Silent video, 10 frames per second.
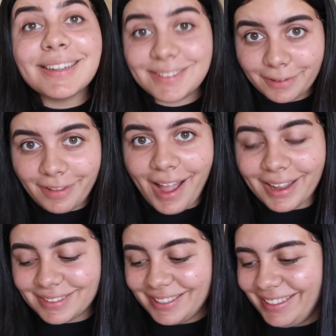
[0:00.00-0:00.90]
it's a
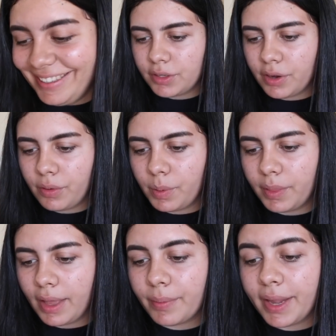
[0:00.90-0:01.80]
lot. So
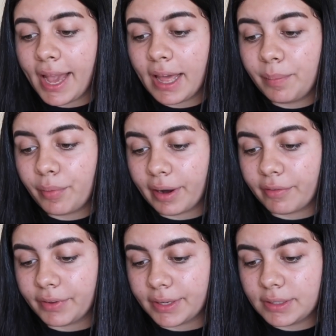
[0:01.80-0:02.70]
they already had
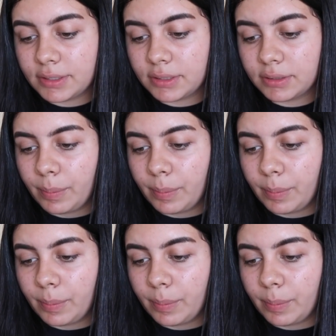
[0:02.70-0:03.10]
breakfast,